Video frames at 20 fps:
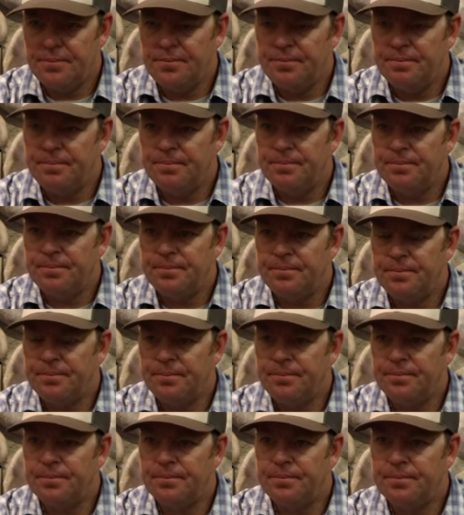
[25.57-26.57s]

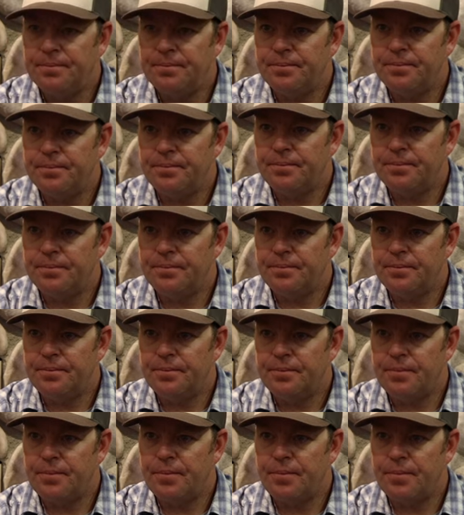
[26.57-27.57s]

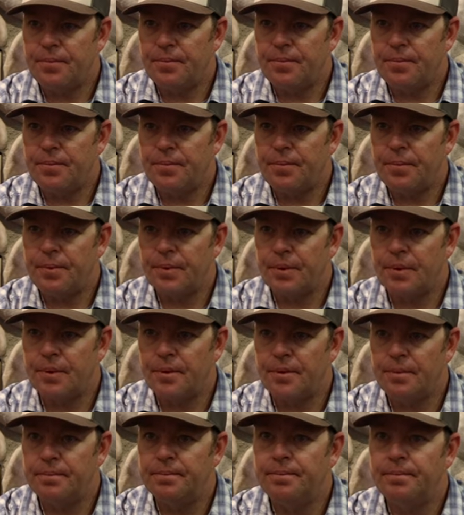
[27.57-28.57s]

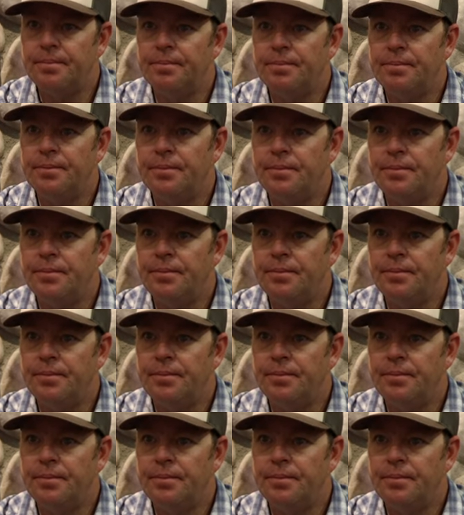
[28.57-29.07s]
(not speaking)